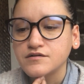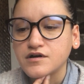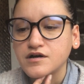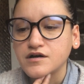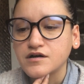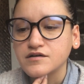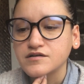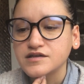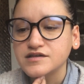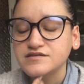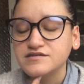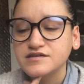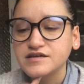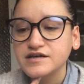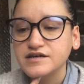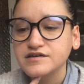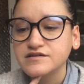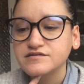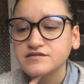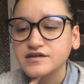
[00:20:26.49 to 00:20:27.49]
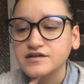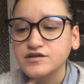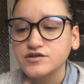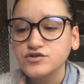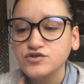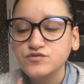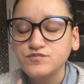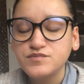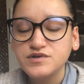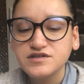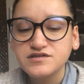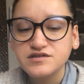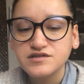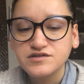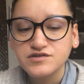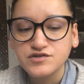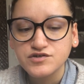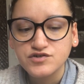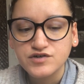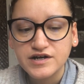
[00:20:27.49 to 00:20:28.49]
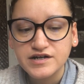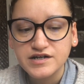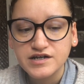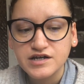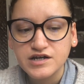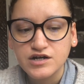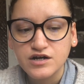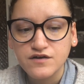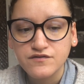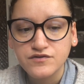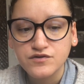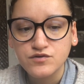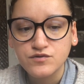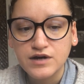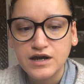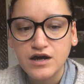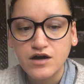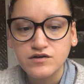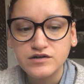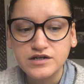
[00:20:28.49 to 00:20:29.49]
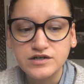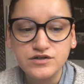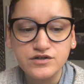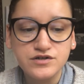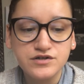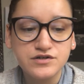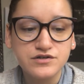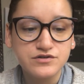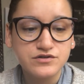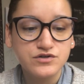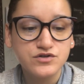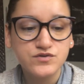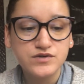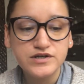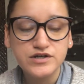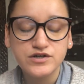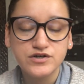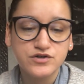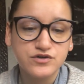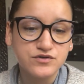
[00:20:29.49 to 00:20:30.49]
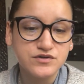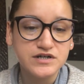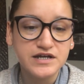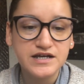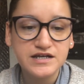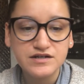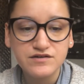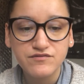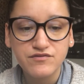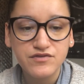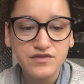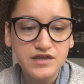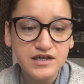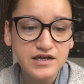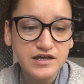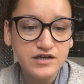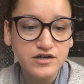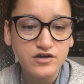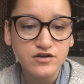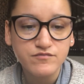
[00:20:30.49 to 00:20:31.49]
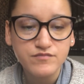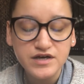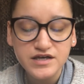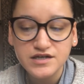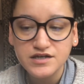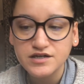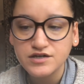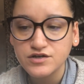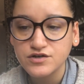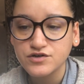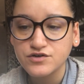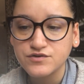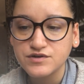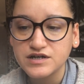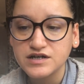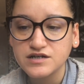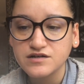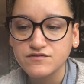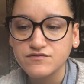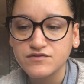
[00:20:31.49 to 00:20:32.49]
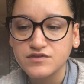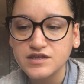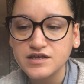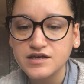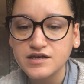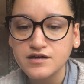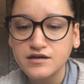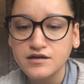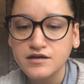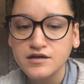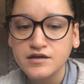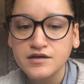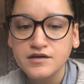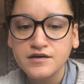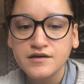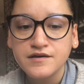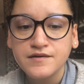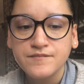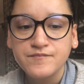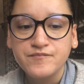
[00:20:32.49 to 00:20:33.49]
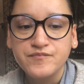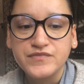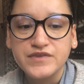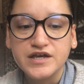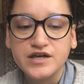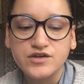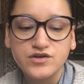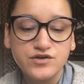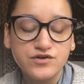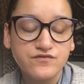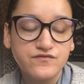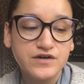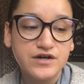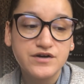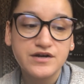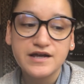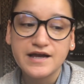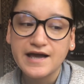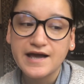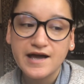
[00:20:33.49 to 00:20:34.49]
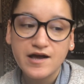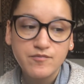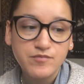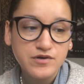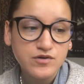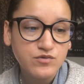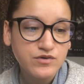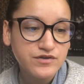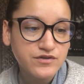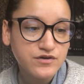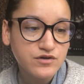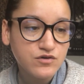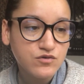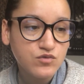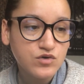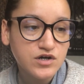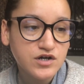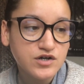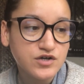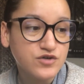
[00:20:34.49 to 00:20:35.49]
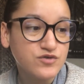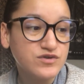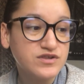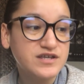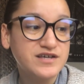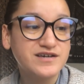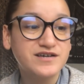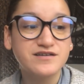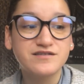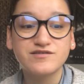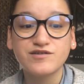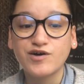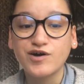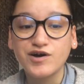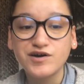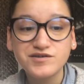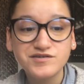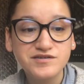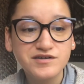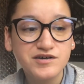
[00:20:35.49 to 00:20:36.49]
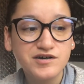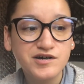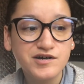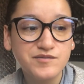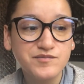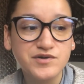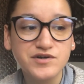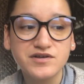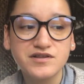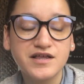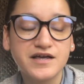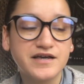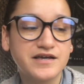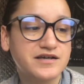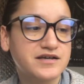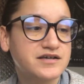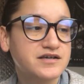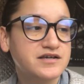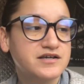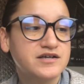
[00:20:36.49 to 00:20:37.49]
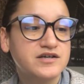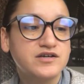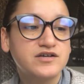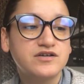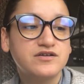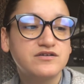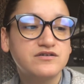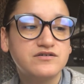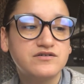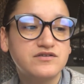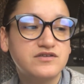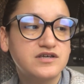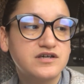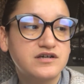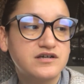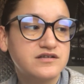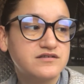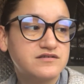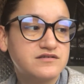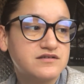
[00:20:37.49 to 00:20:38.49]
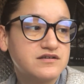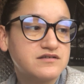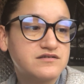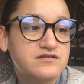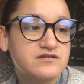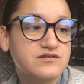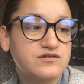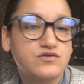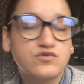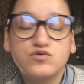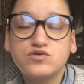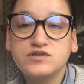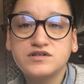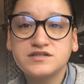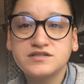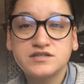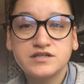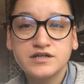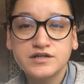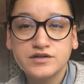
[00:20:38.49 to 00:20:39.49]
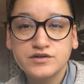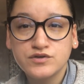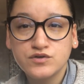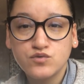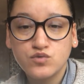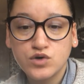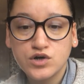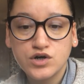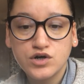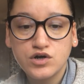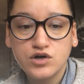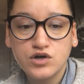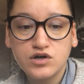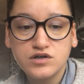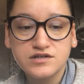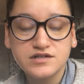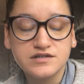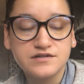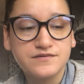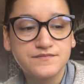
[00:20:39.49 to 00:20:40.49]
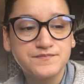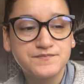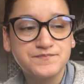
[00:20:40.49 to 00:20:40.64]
let's say it's like a new business you're trying to get off the ground, and you're doing your creative thing, you're making your creative thing, and you're very happy with your work. You think it's awesome. You're like, you think it's the coolest thing in the world, and